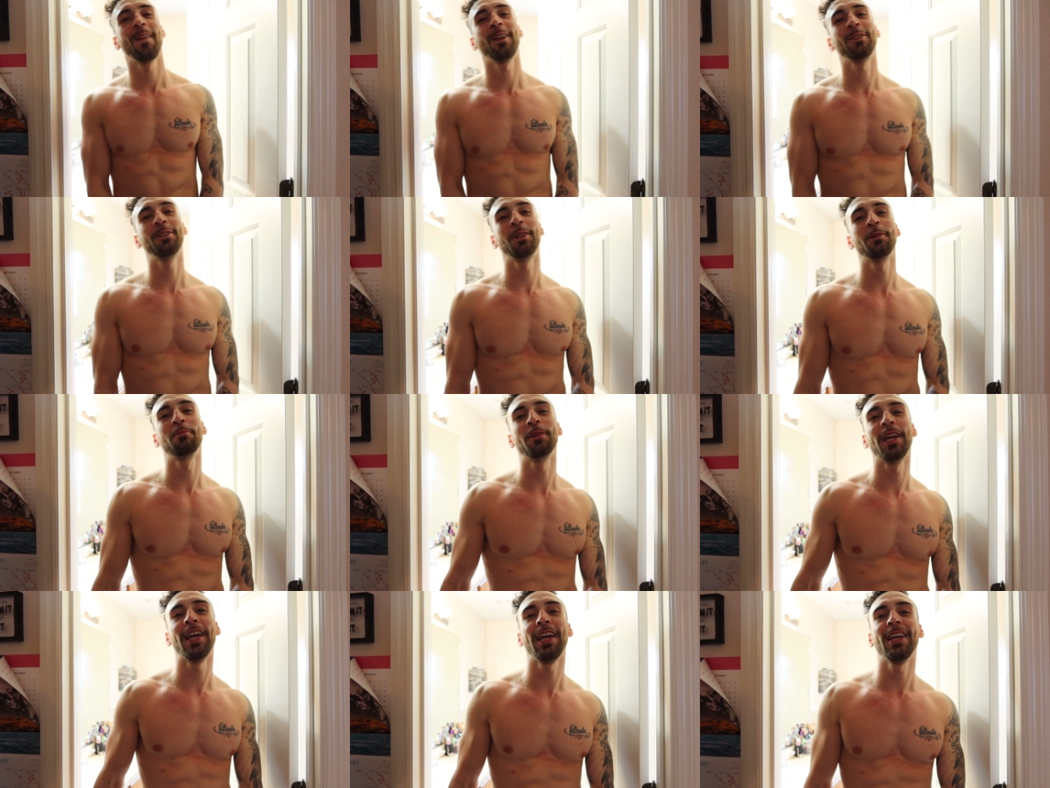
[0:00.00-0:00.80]
You see
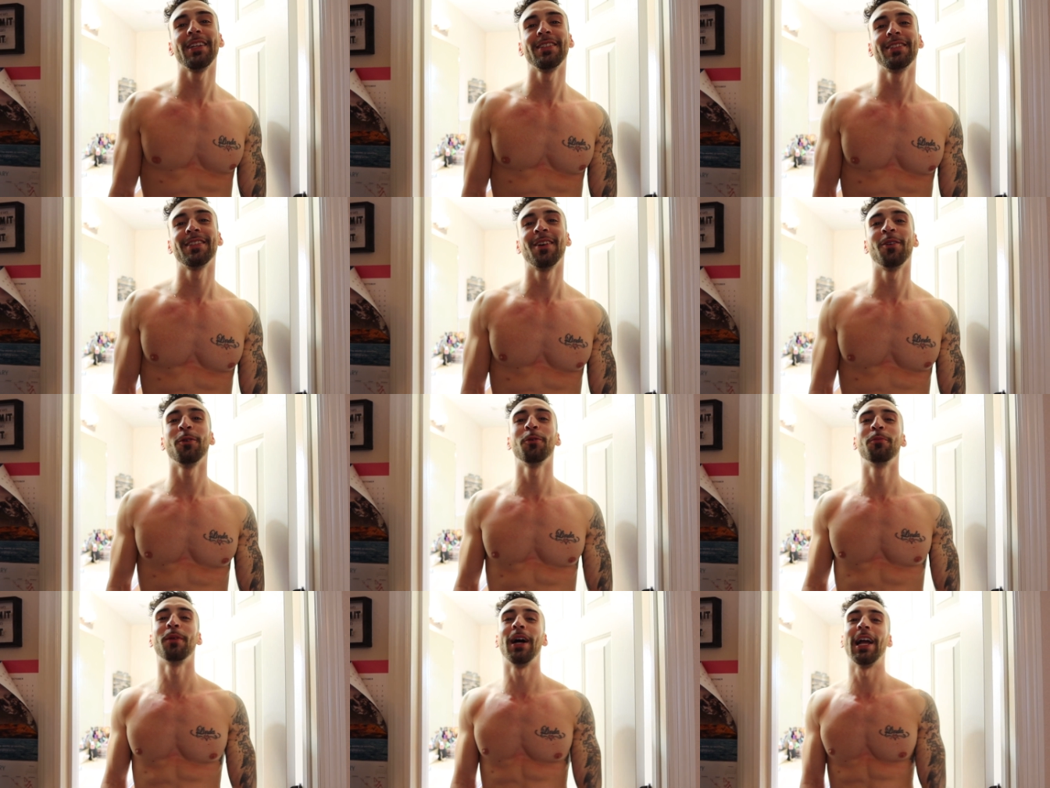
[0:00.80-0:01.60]
them gays?
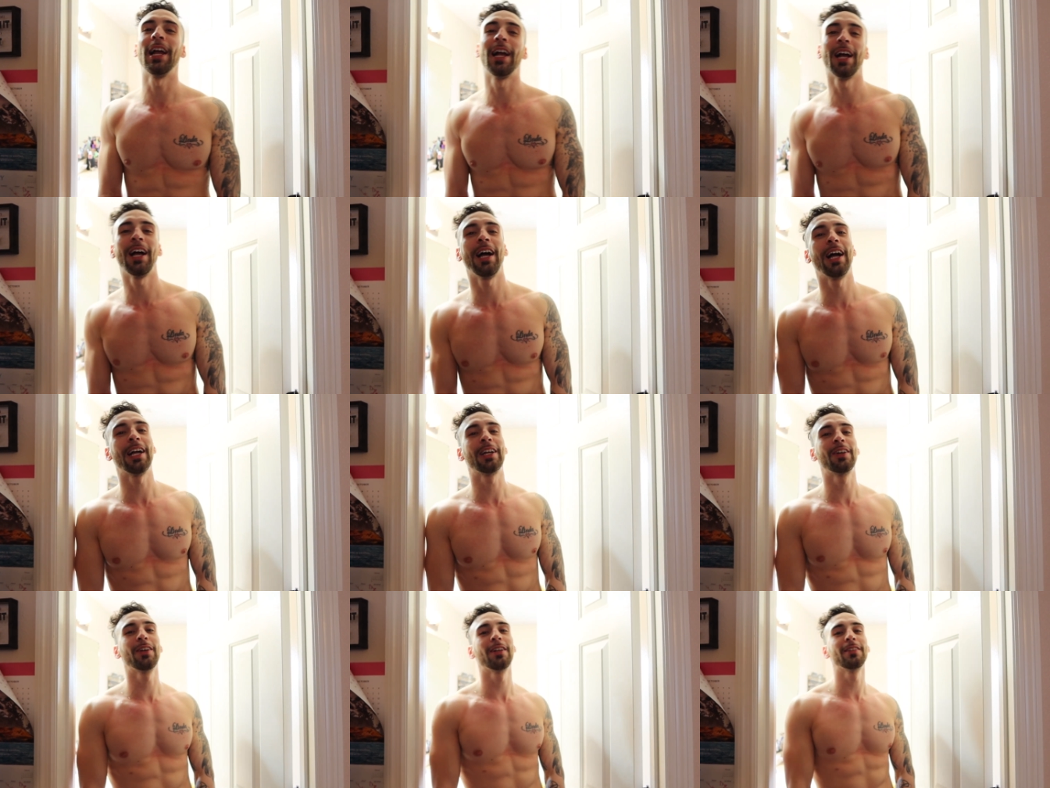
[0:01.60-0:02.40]
Oh my
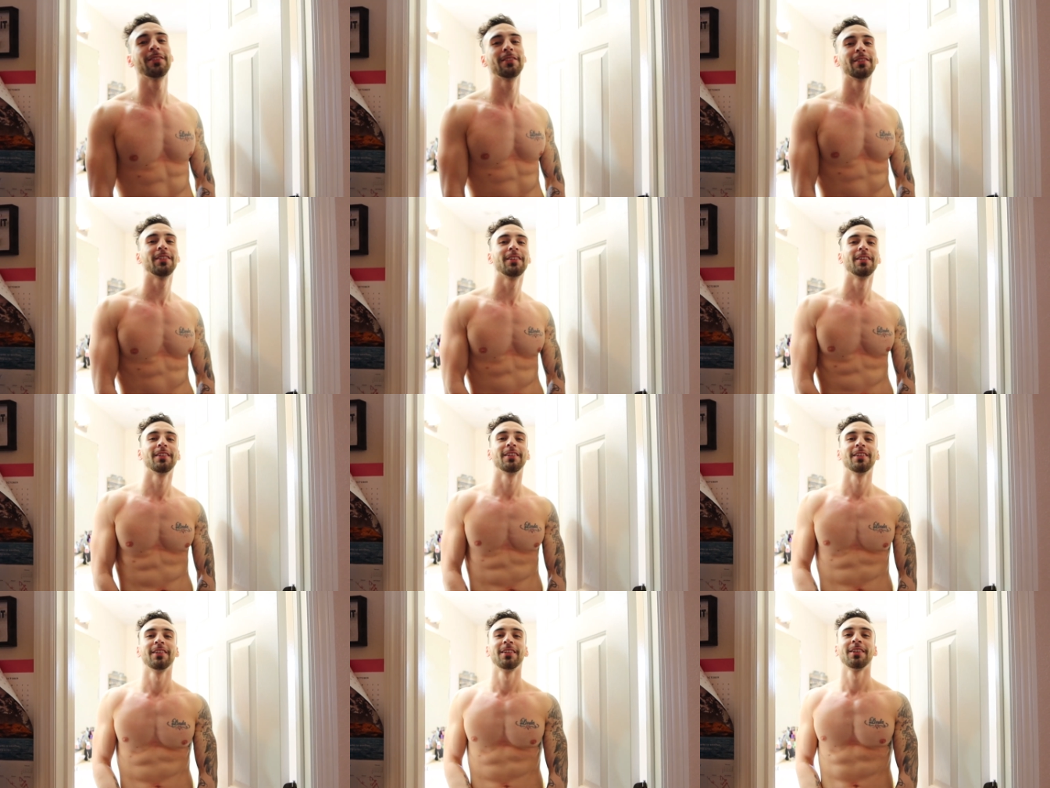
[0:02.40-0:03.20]
God, Chris.
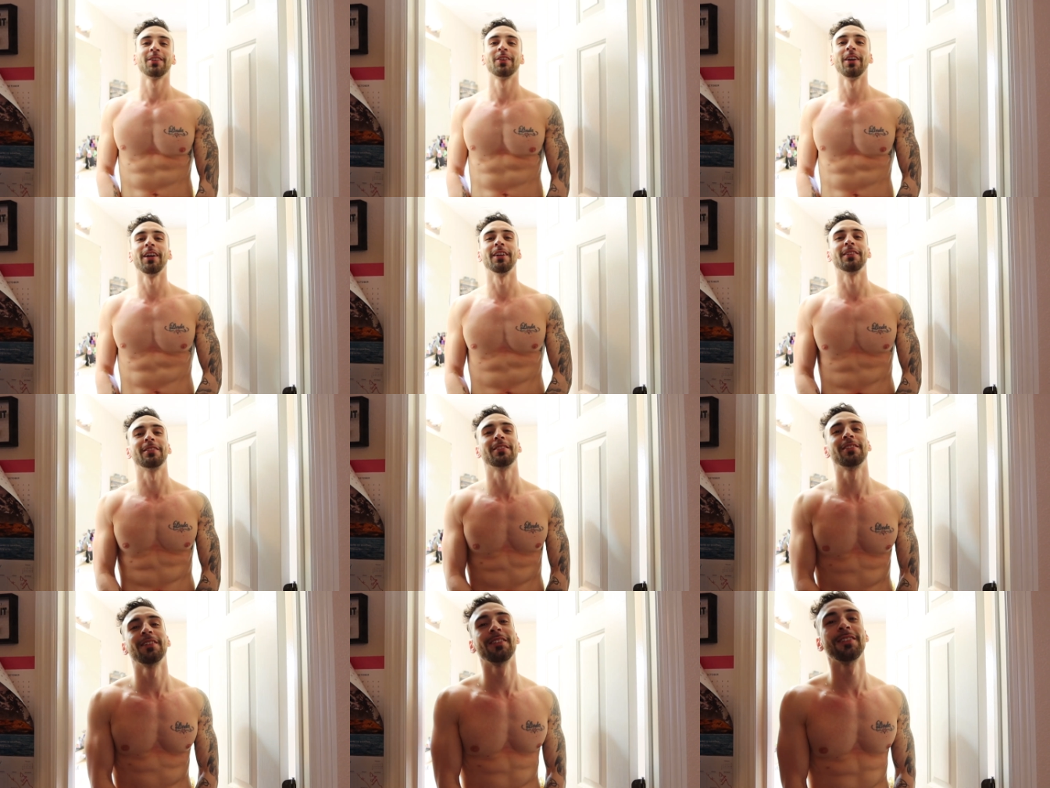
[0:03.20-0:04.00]

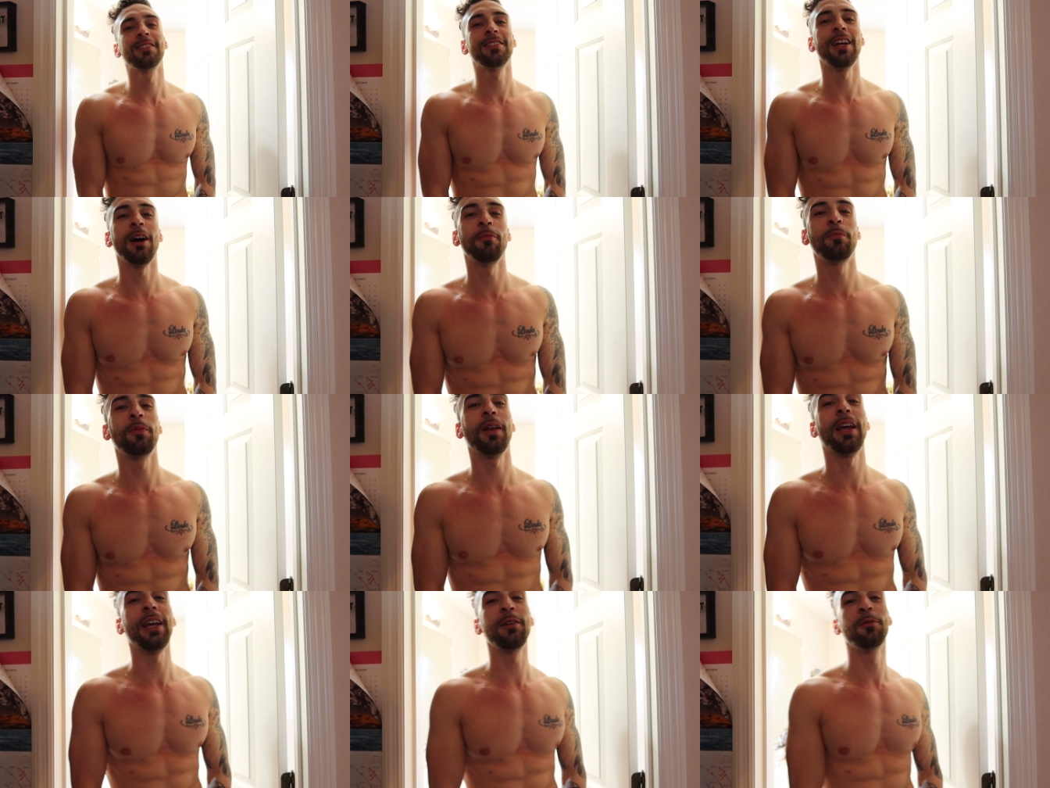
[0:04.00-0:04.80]
Chris, stop
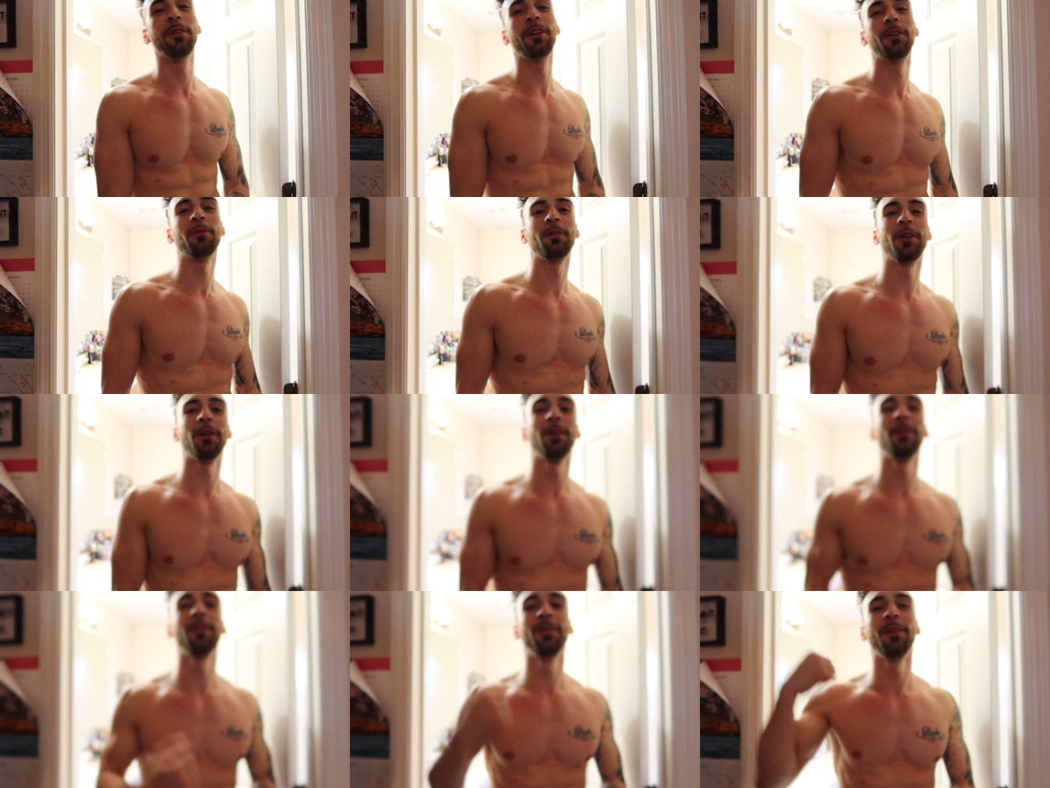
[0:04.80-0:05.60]
playing with her,
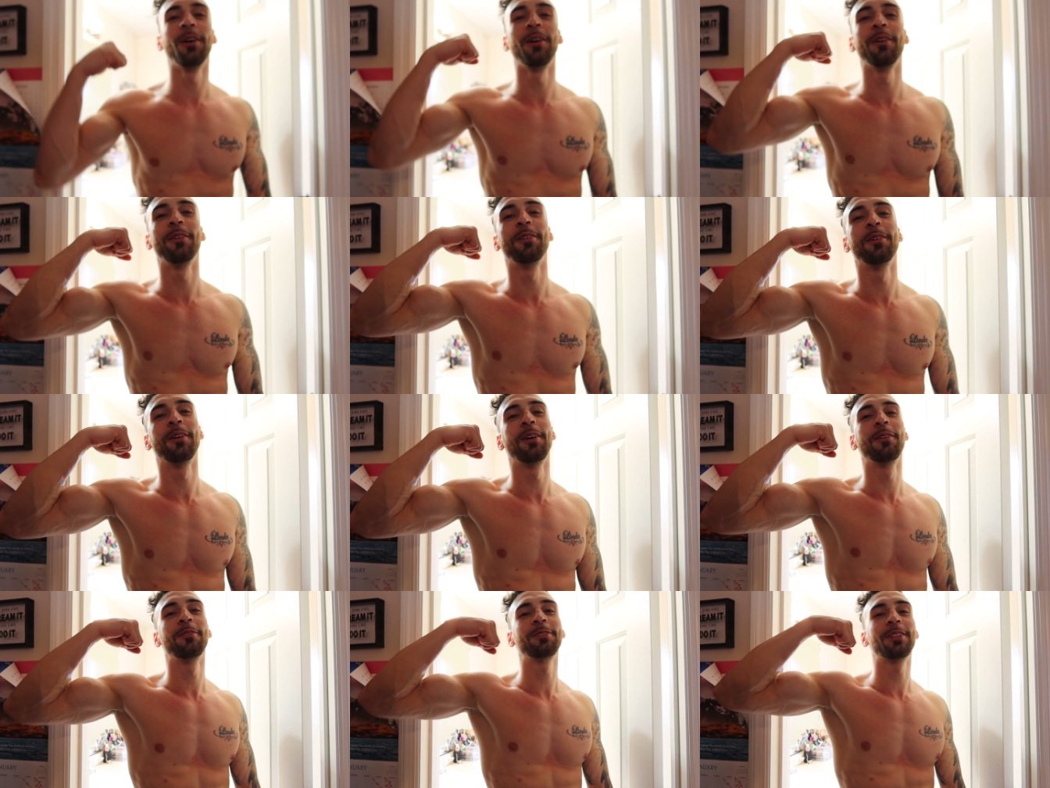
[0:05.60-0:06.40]

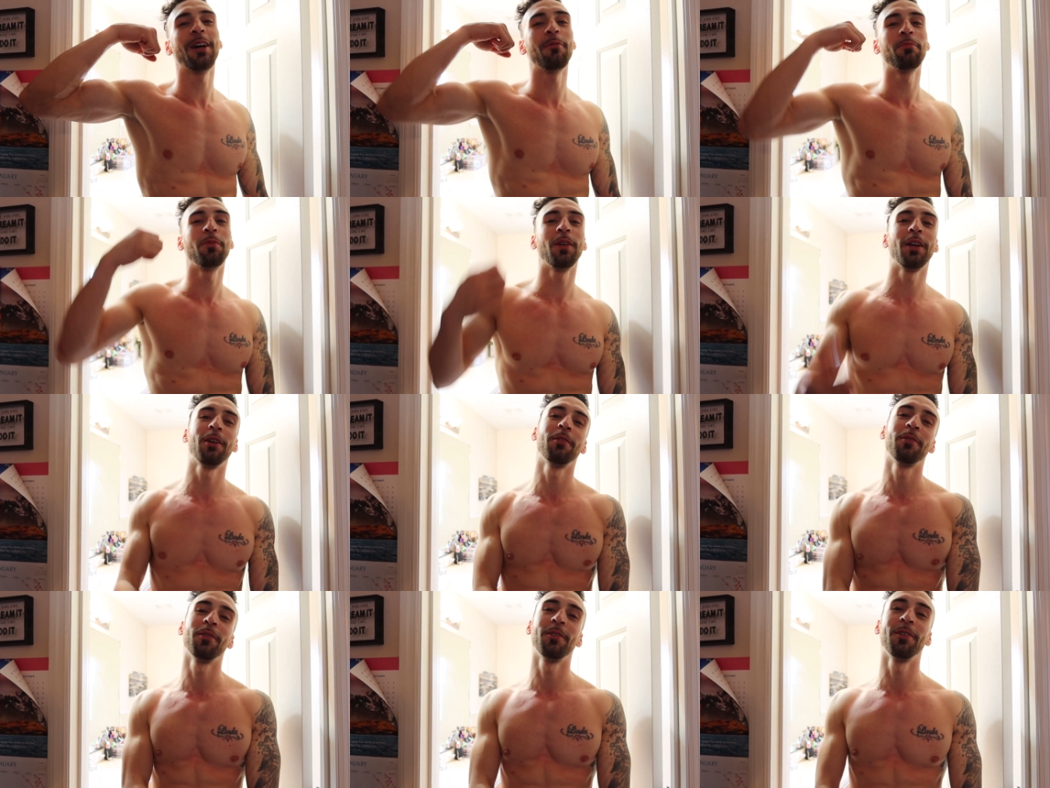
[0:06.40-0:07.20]
yo. Stop
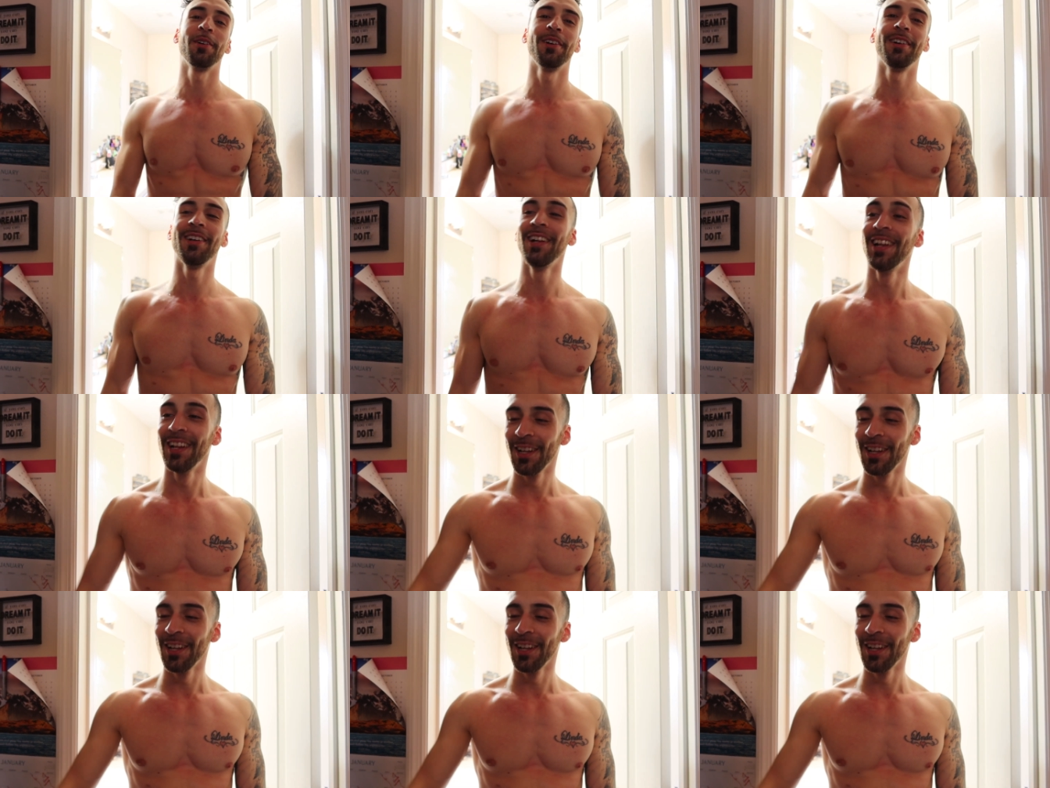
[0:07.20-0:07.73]
playing with her, yo.